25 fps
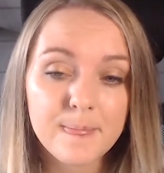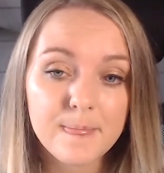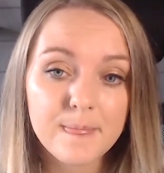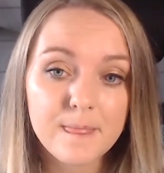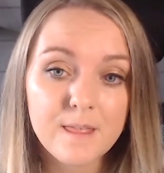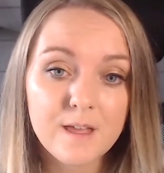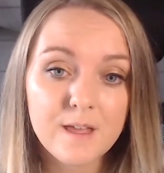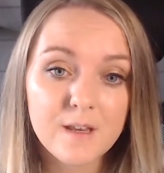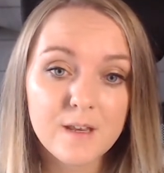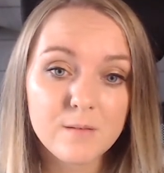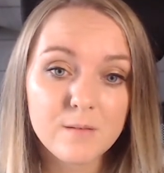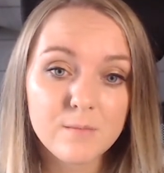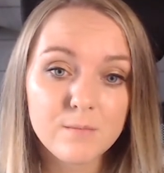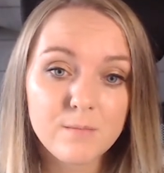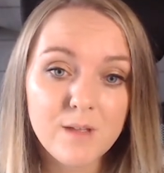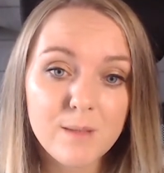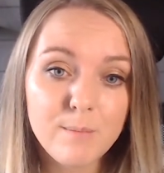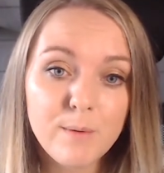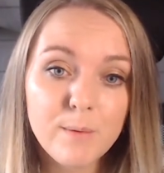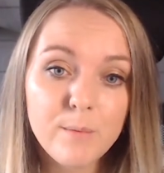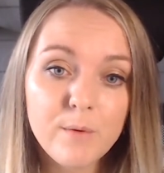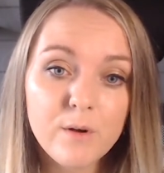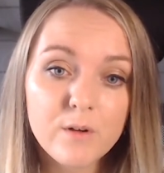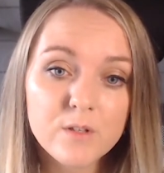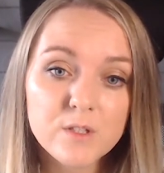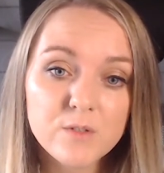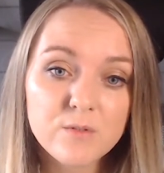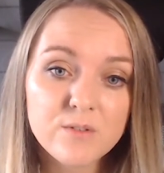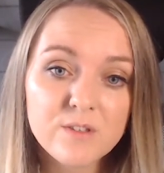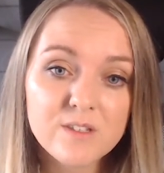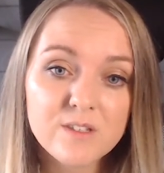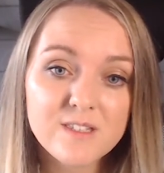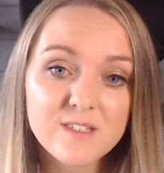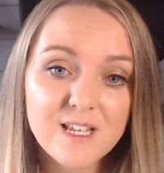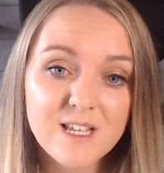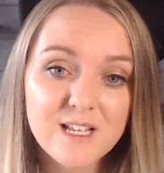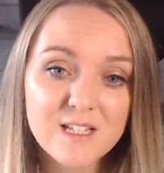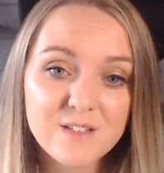then maybe watering the
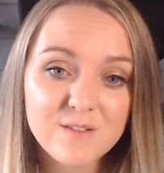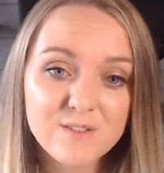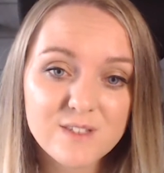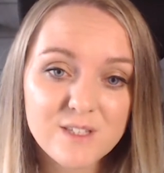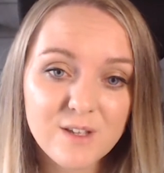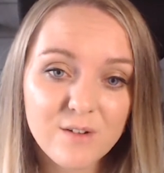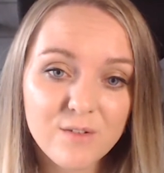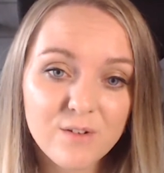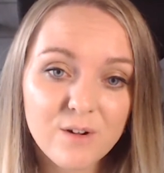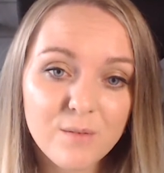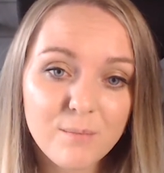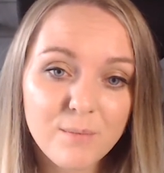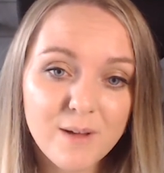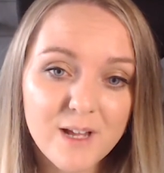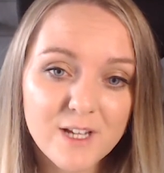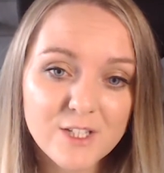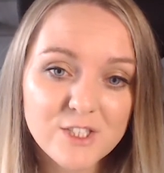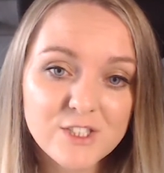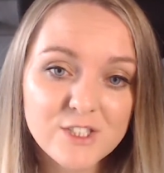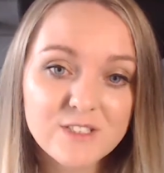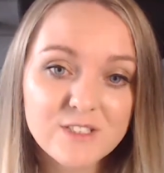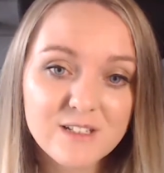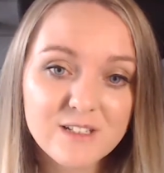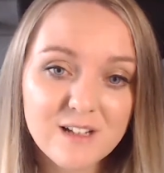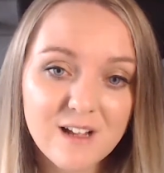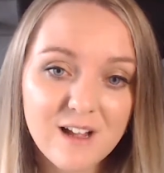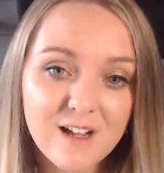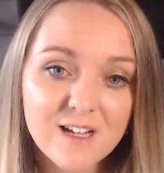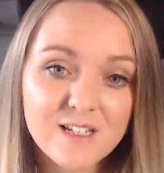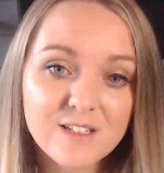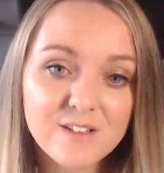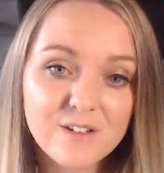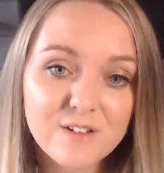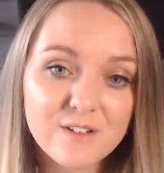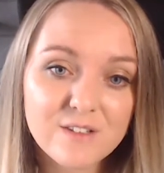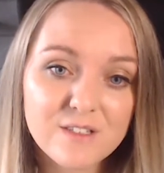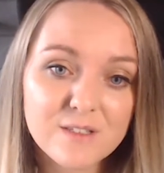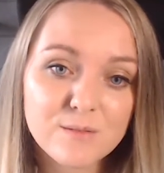seeds of self-compassion and
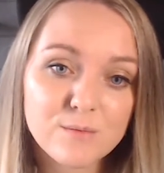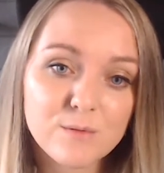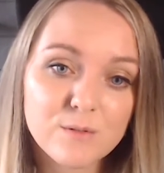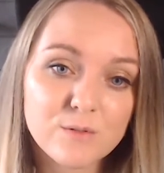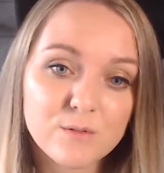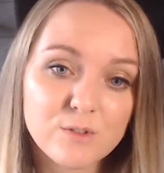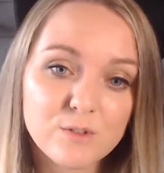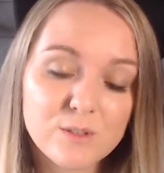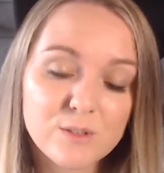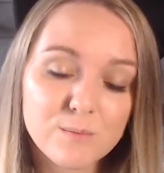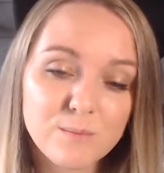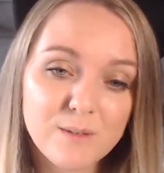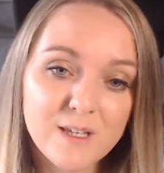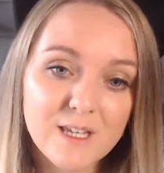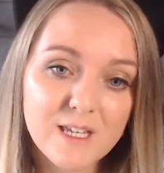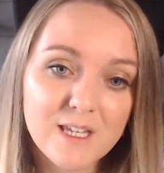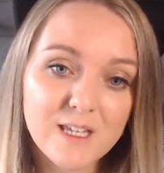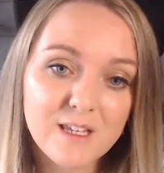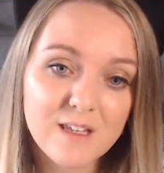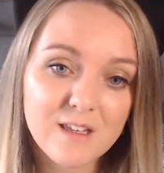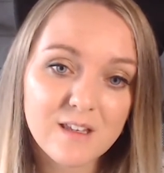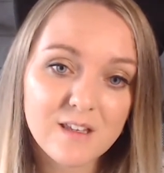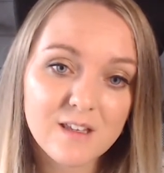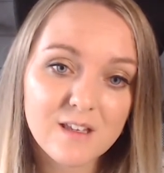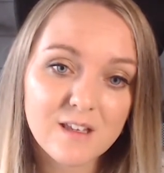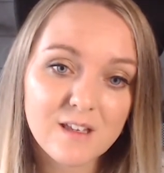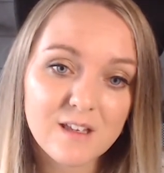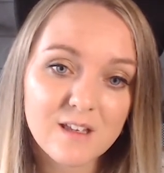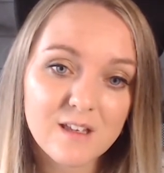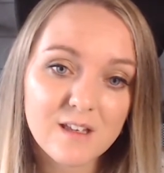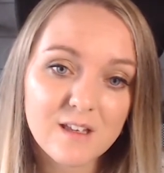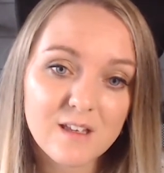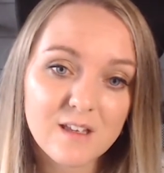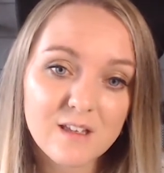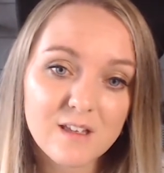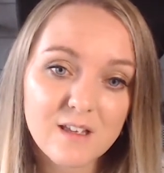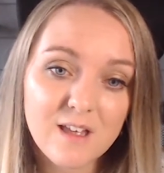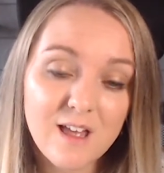kindness will just be
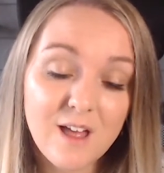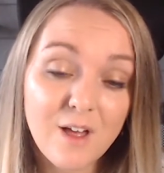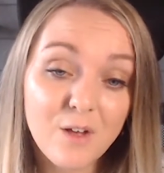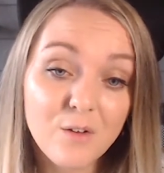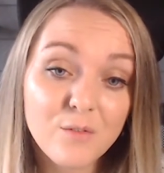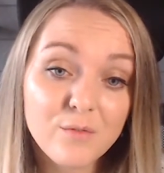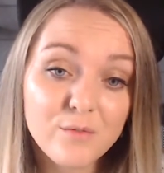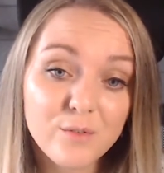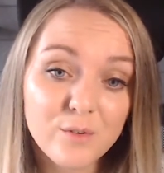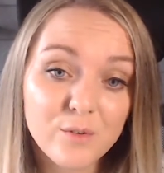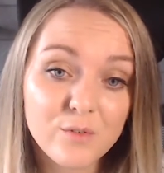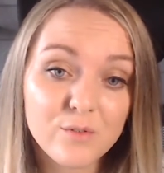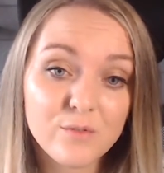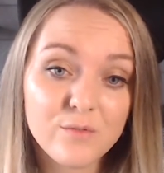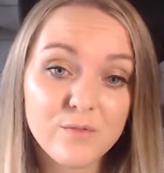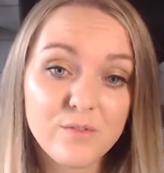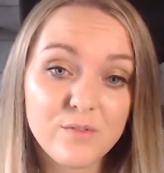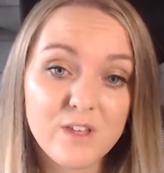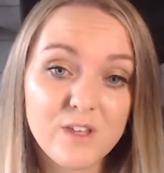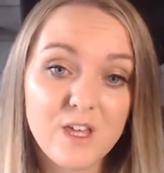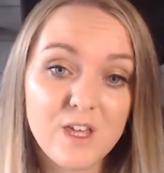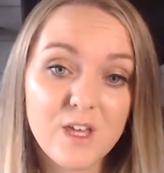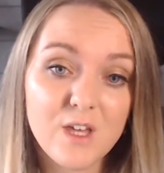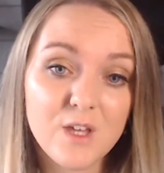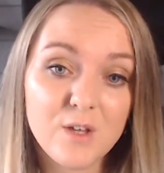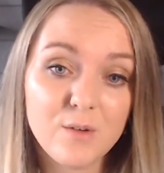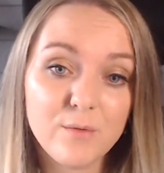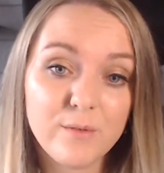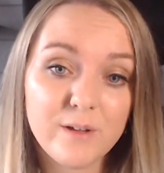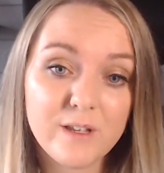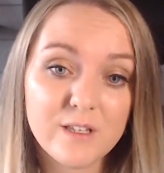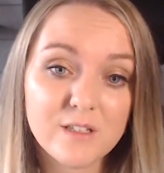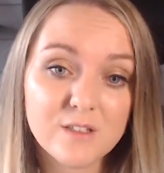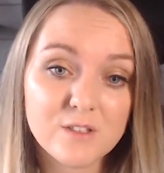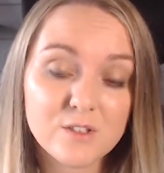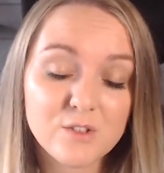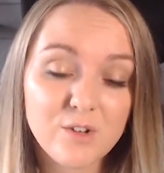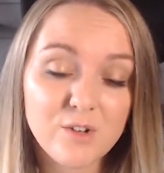helpful for you
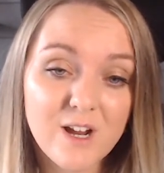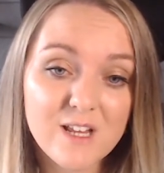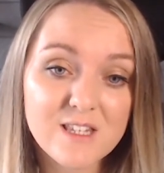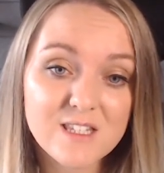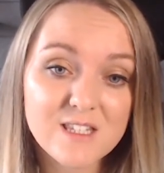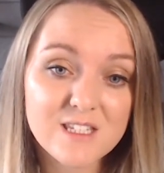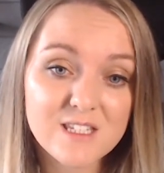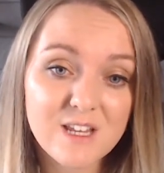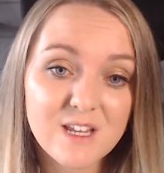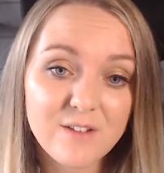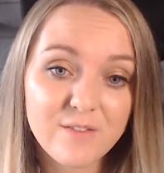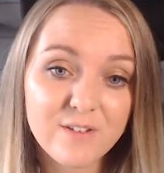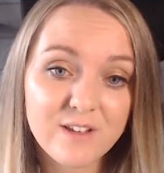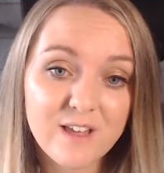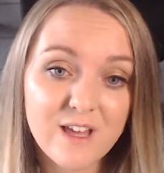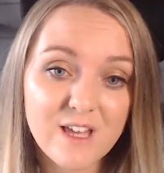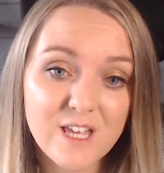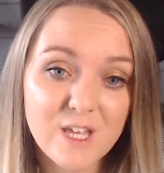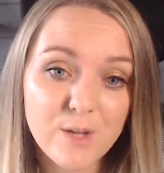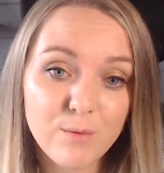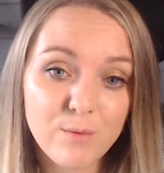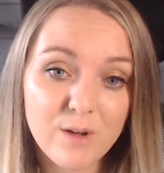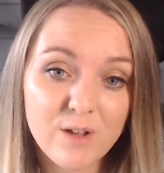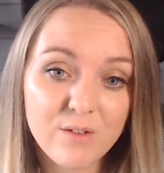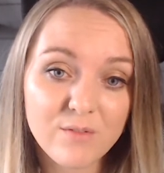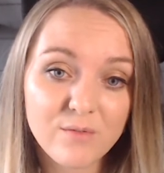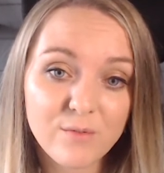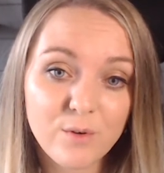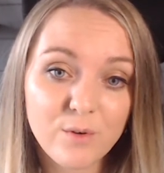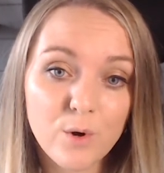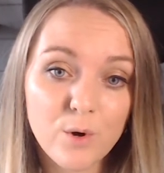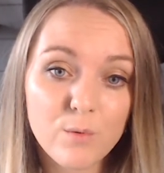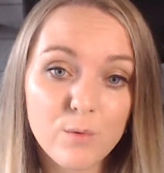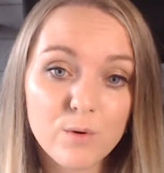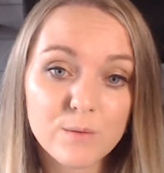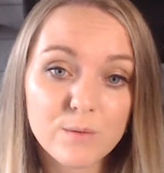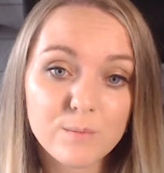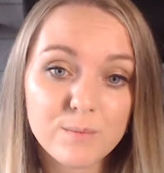in trying to navigate your way
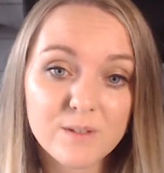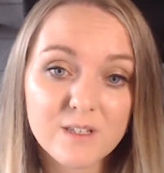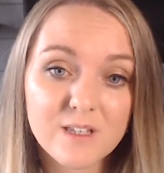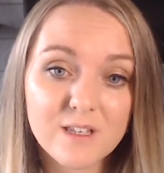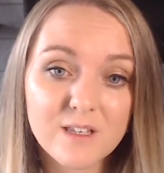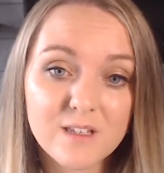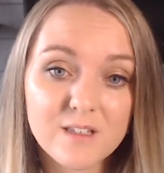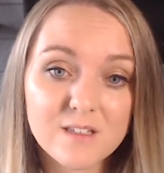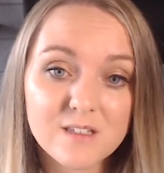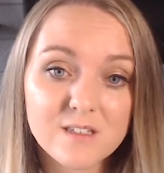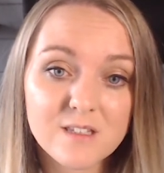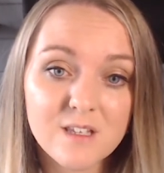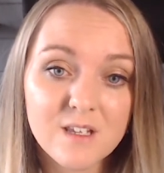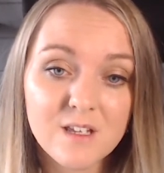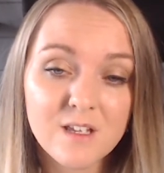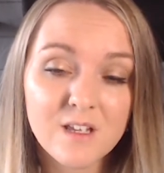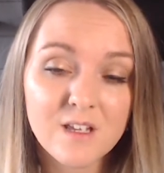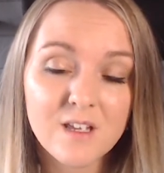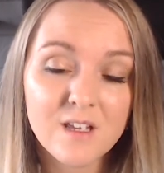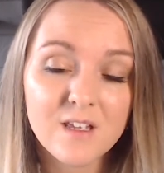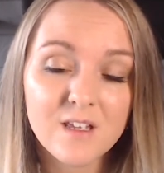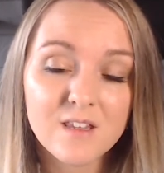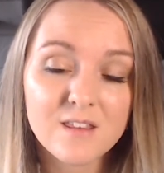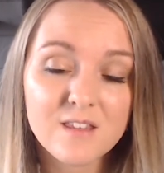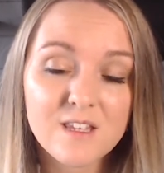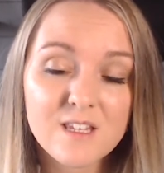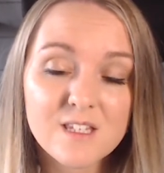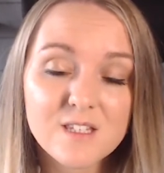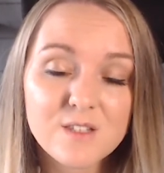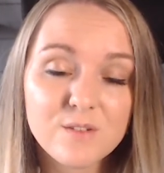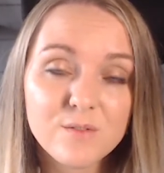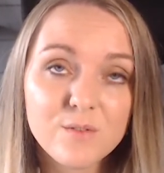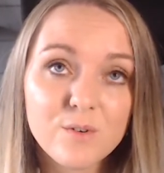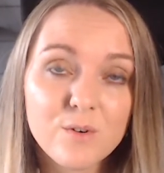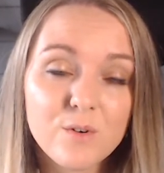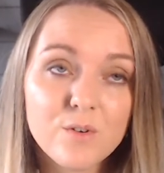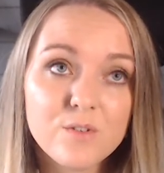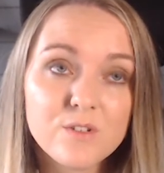forward, because this, of
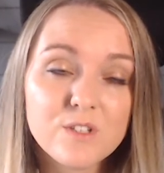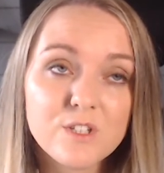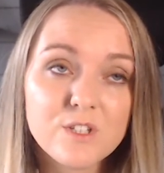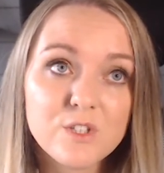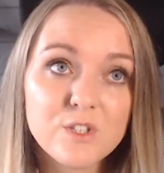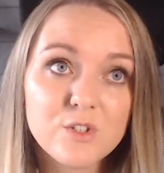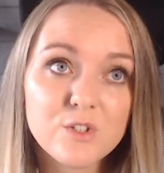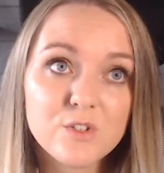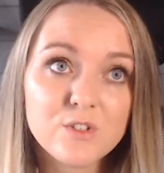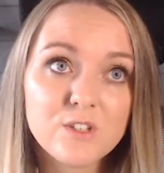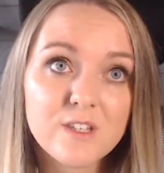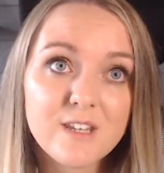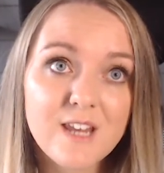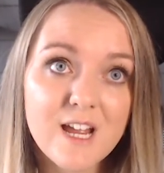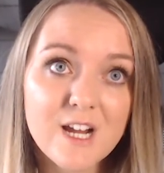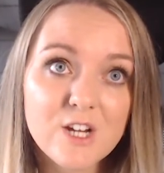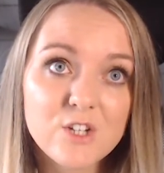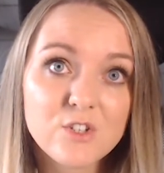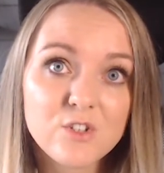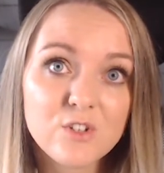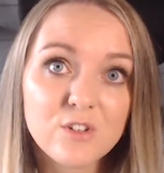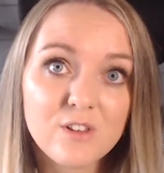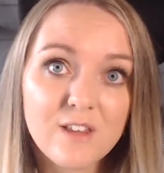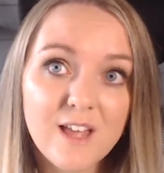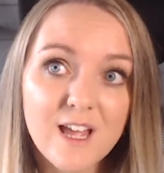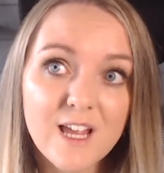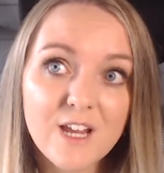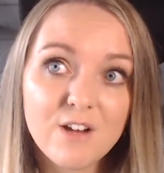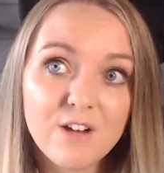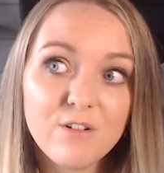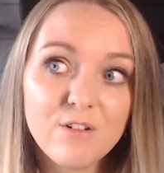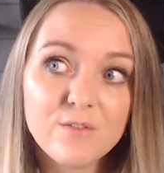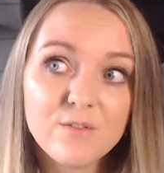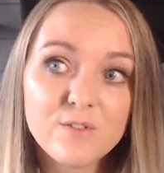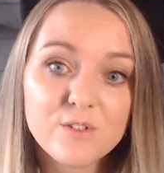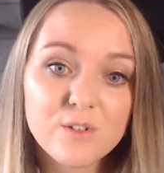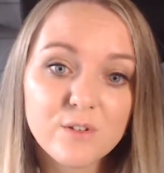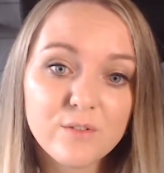course, is just an extra layer
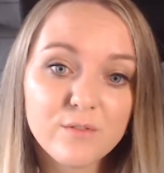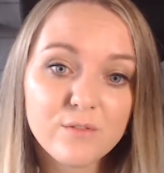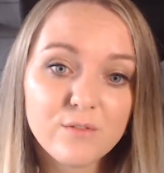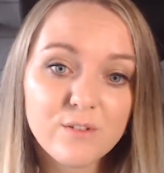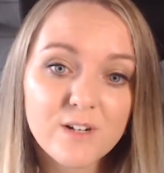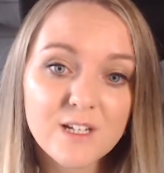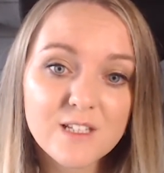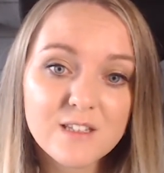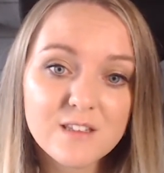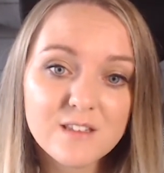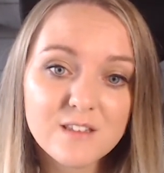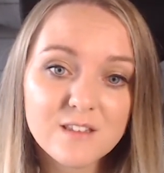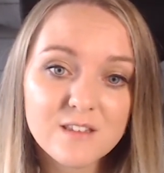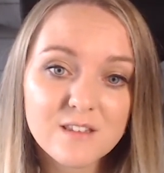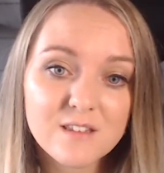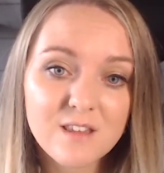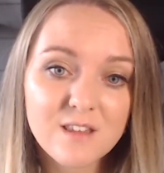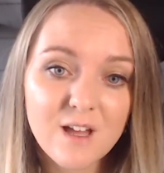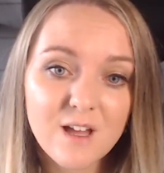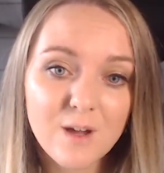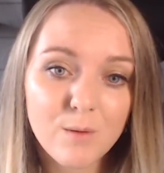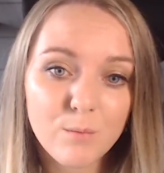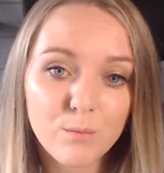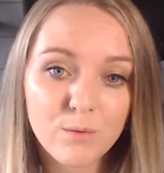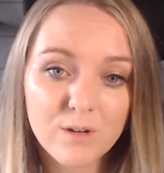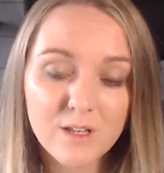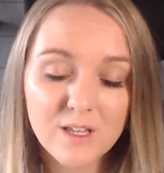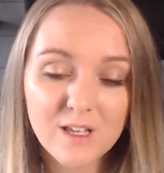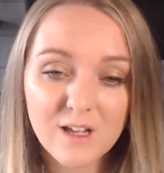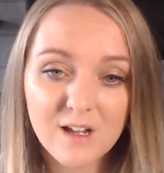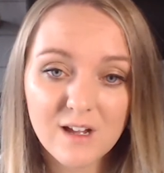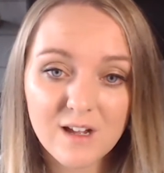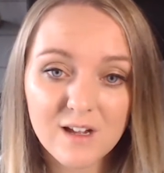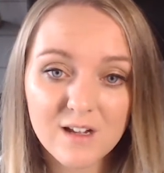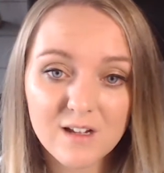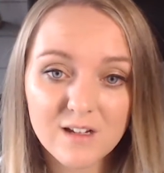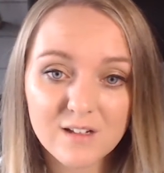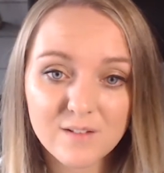of suffering that we
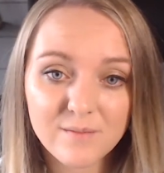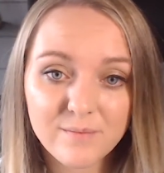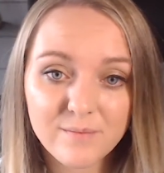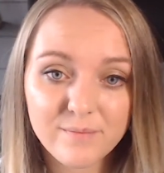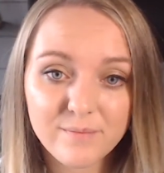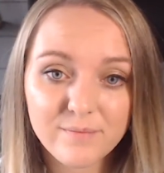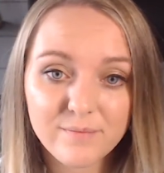are